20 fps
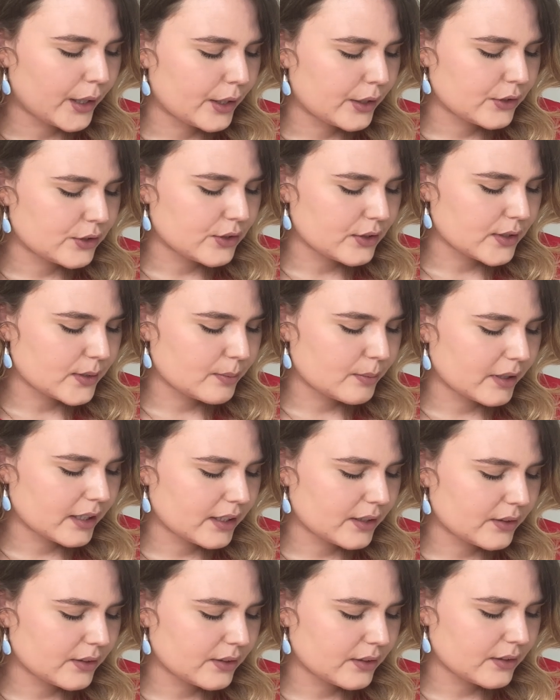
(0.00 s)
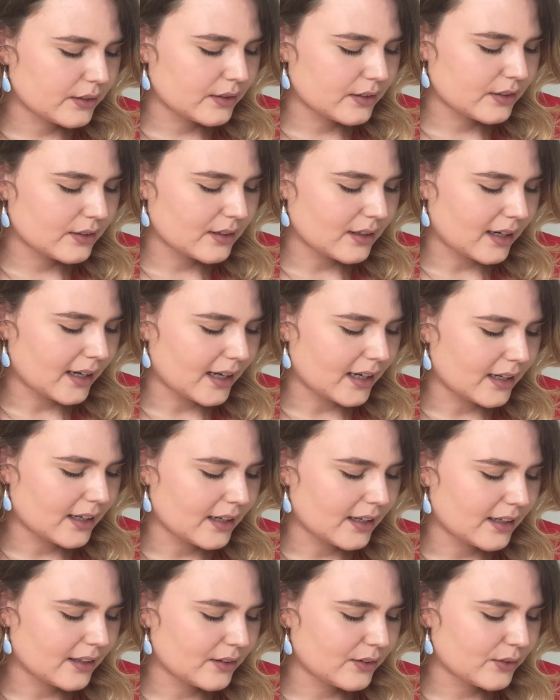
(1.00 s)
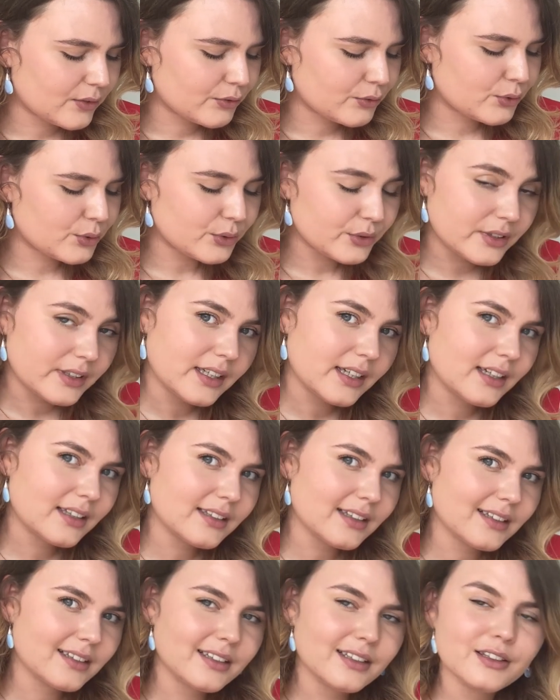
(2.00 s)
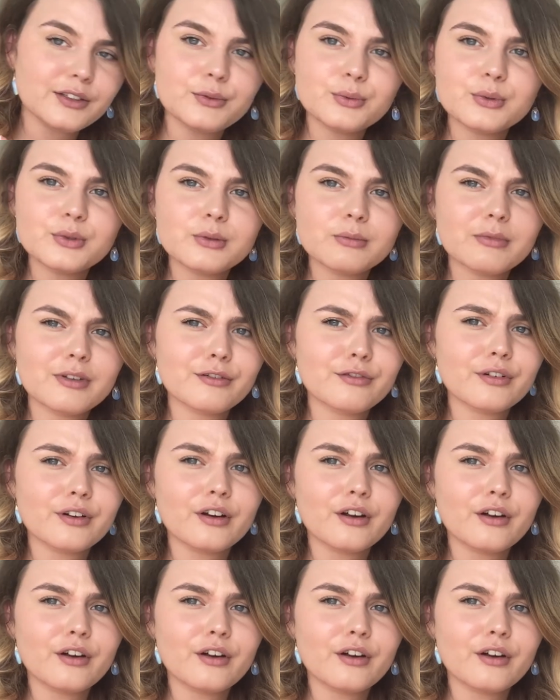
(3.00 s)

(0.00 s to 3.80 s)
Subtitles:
just because I do think that it wouldn't be very